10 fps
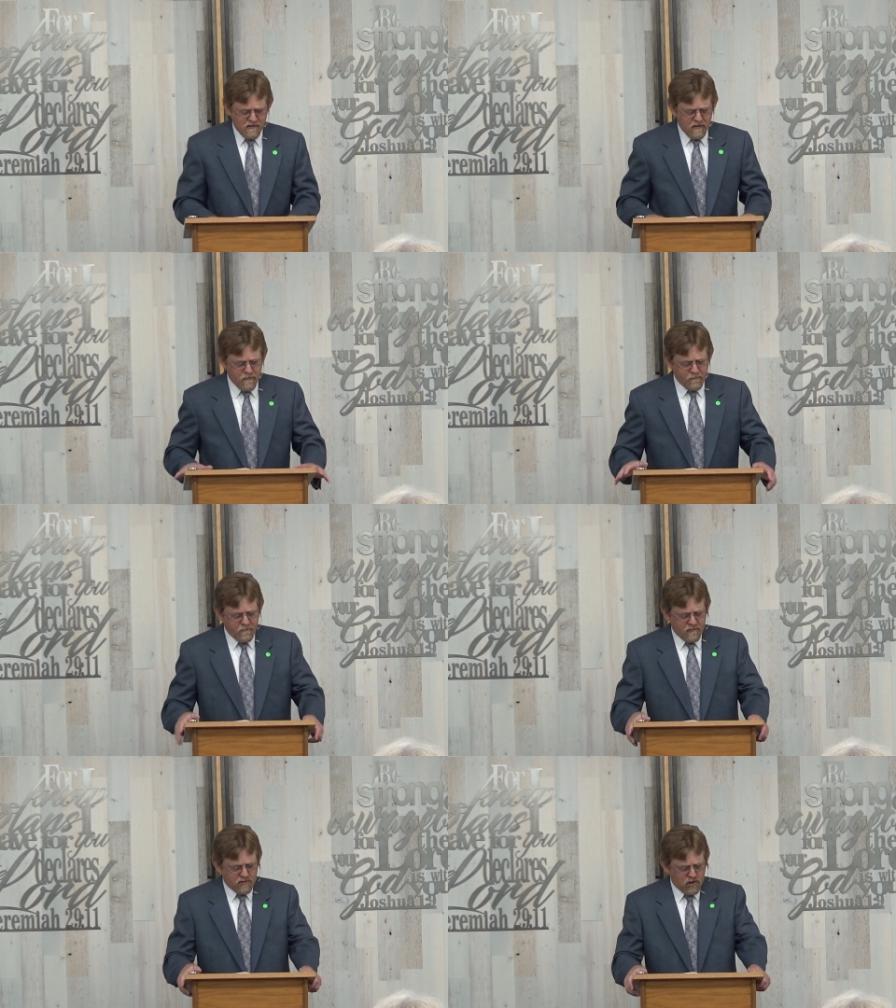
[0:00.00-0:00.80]

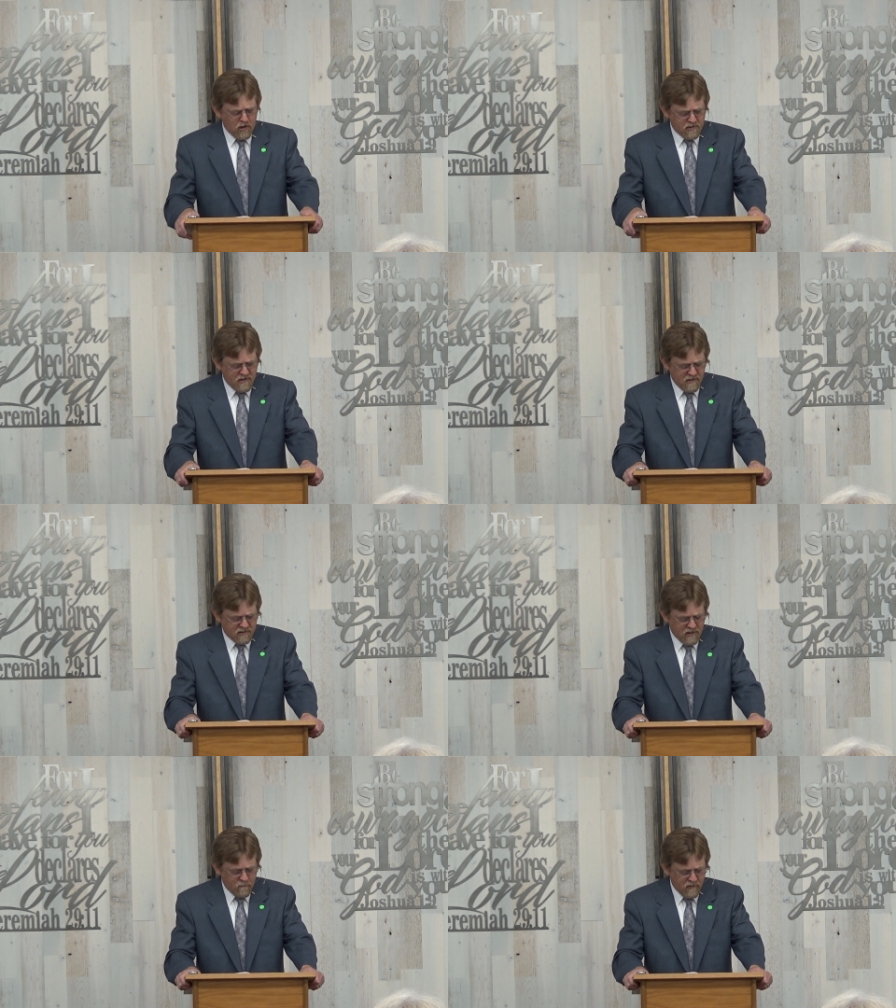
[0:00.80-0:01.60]
of charging at
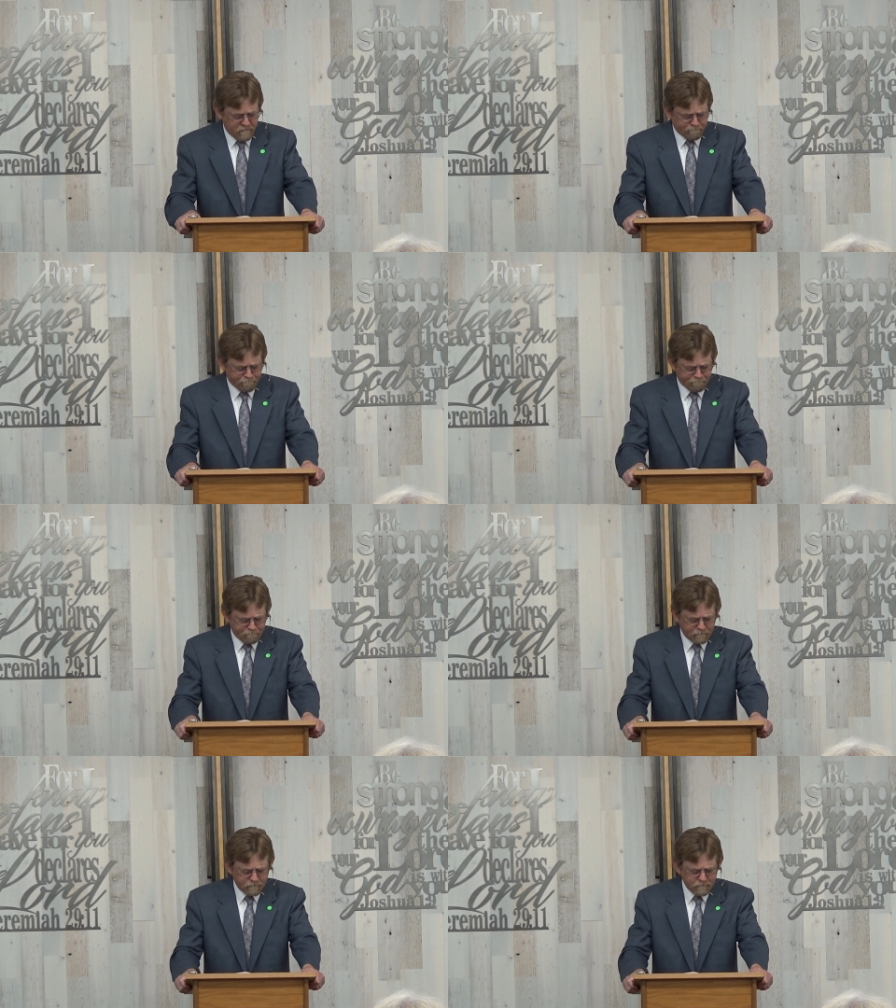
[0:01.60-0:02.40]
someone,
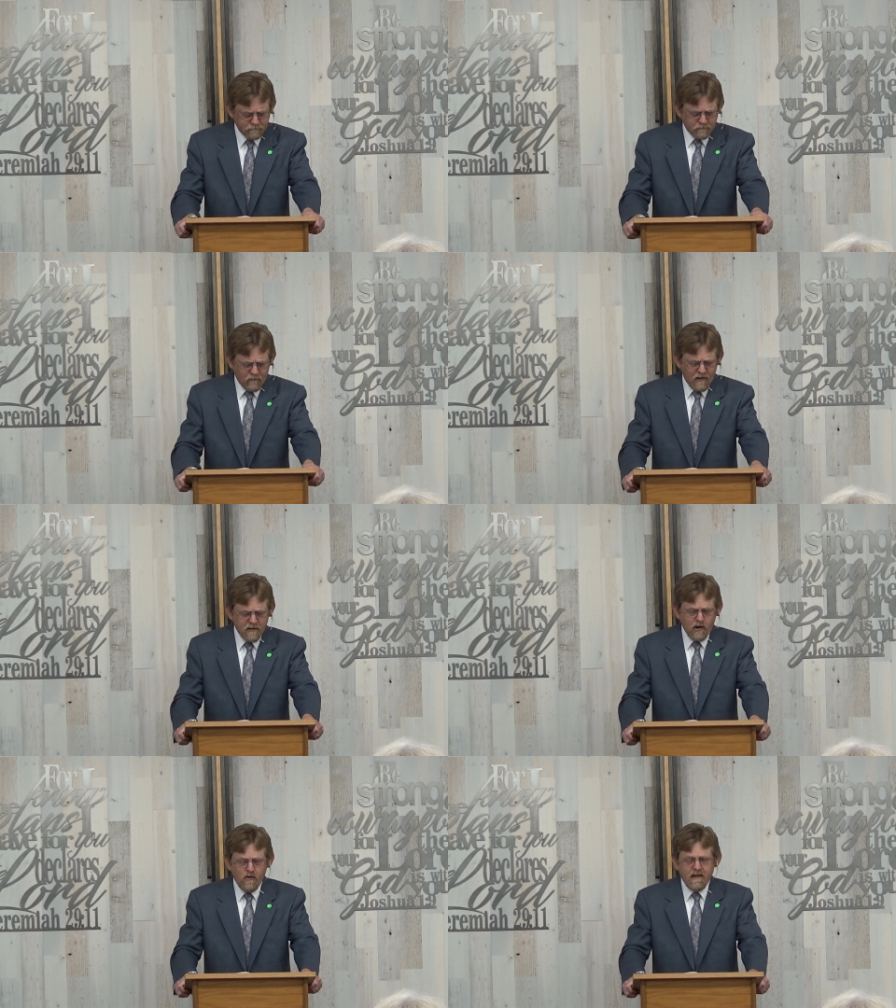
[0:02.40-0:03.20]

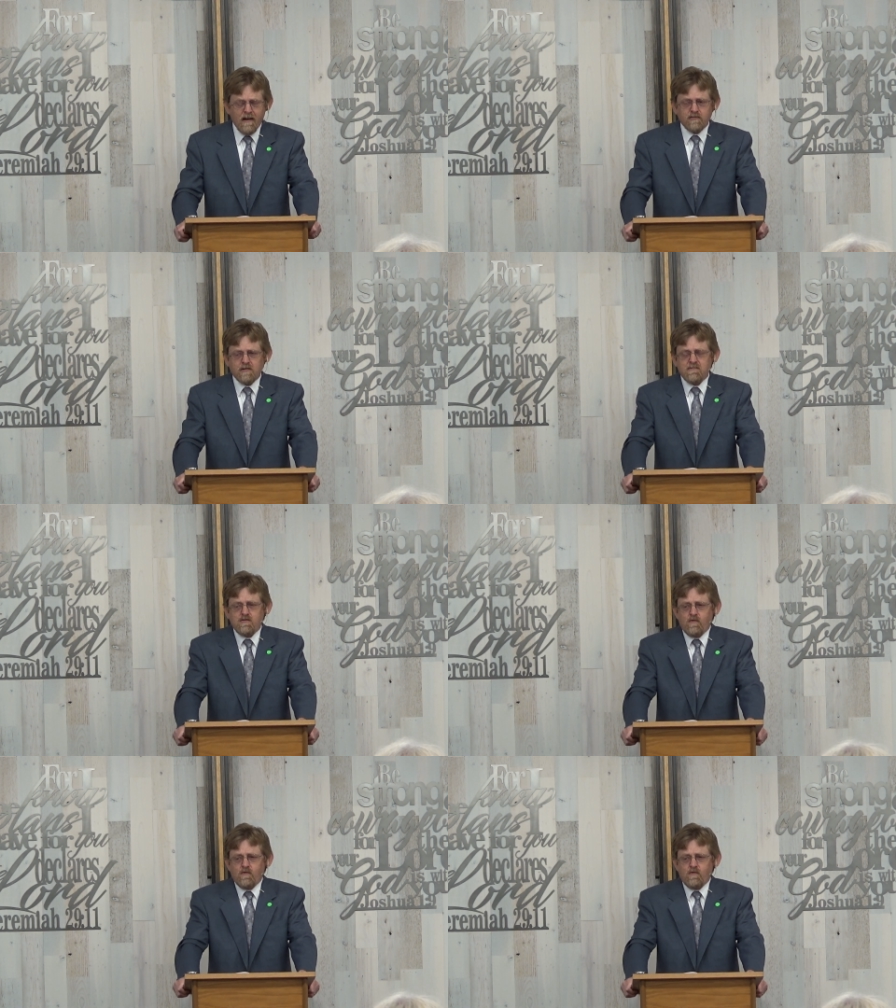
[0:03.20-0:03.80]
going out to meet